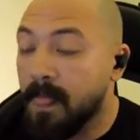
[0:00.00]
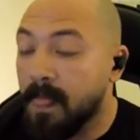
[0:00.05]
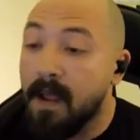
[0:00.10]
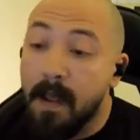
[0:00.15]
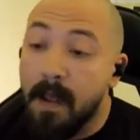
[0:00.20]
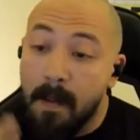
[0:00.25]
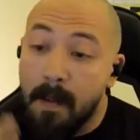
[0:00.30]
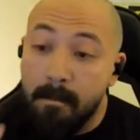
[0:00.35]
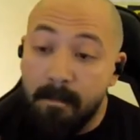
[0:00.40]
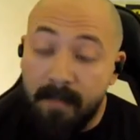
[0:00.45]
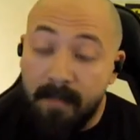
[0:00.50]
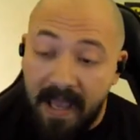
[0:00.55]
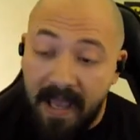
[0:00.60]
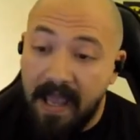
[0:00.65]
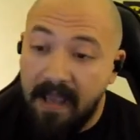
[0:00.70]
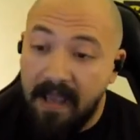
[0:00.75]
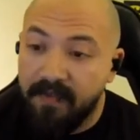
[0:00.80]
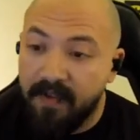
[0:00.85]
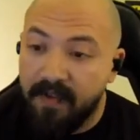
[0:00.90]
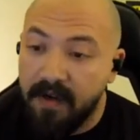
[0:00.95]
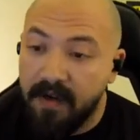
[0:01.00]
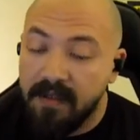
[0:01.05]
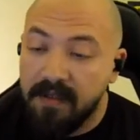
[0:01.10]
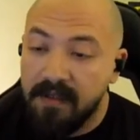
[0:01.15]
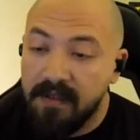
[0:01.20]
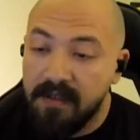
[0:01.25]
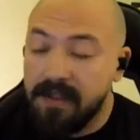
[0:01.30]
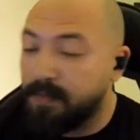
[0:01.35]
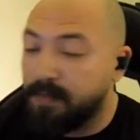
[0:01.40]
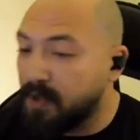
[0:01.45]
Behavior,
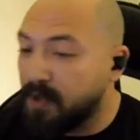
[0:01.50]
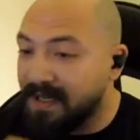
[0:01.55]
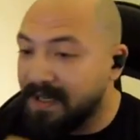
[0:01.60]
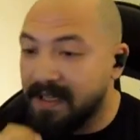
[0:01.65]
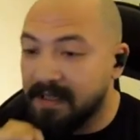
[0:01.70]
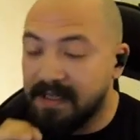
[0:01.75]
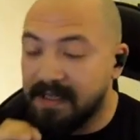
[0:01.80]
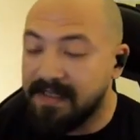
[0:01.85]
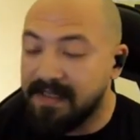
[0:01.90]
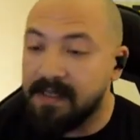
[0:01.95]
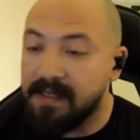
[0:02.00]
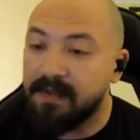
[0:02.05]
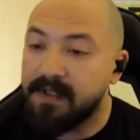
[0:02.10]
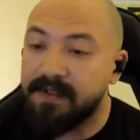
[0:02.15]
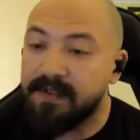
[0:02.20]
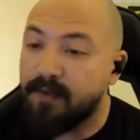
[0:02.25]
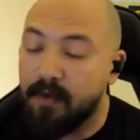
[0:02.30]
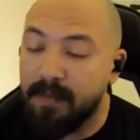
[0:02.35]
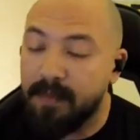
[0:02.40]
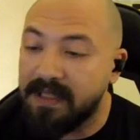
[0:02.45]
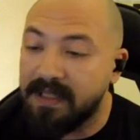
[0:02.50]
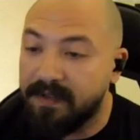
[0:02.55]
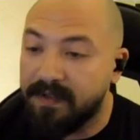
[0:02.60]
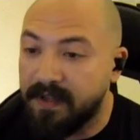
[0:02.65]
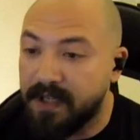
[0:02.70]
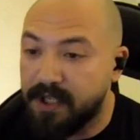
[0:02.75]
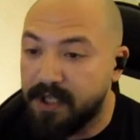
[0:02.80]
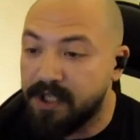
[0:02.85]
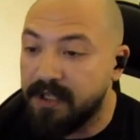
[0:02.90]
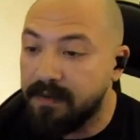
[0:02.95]
to put it in the simplest form of
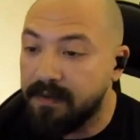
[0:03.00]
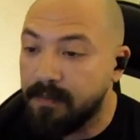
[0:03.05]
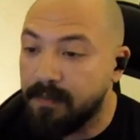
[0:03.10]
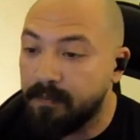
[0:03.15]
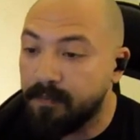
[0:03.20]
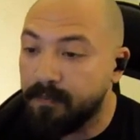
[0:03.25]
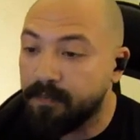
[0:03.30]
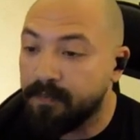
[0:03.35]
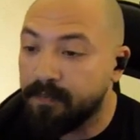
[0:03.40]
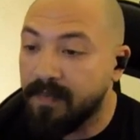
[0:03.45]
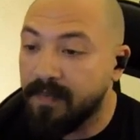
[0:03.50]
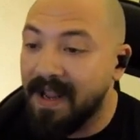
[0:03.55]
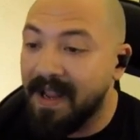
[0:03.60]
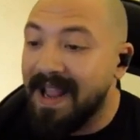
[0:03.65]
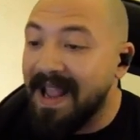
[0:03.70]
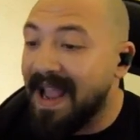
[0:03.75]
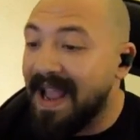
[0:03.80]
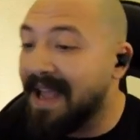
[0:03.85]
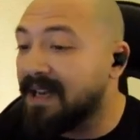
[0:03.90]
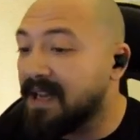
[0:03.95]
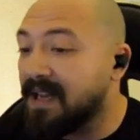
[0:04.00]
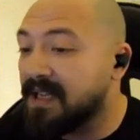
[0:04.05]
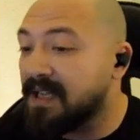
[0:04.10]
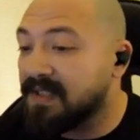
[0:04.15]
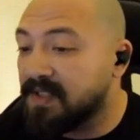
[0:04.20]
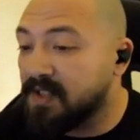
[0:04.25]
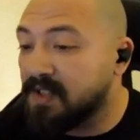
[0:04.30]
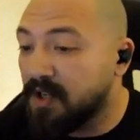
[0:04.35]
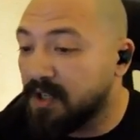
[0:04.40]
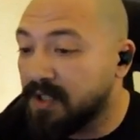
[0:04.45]
definition, an
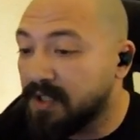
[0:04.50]
asserted